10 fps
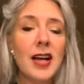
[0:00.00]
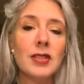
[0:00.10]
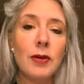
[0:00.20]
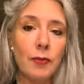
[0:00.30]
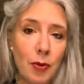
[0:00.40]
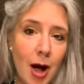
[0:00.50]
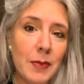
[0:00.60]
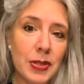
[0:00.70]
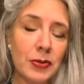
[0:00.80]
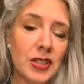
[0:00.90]
because we've
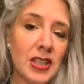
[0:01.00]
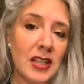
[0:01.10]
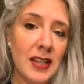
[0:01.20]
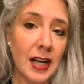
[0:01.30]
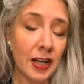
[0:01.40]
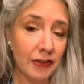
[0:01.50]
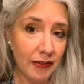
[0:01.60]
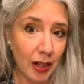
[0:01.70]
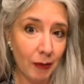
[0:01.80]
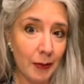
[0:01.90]
promised Christine that I'm going to
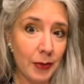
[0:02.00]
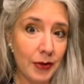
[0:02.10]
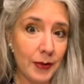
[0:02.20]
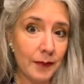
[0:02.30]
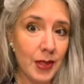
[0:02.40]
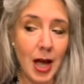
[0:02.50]
follow up with her.